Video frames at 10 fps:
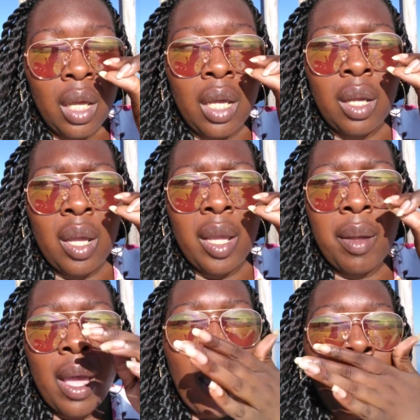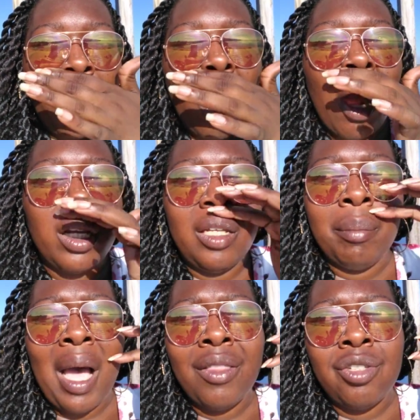It hardly
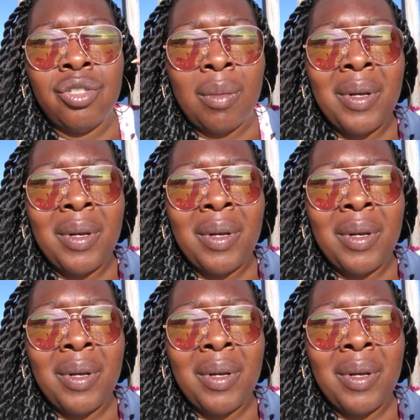bothers you.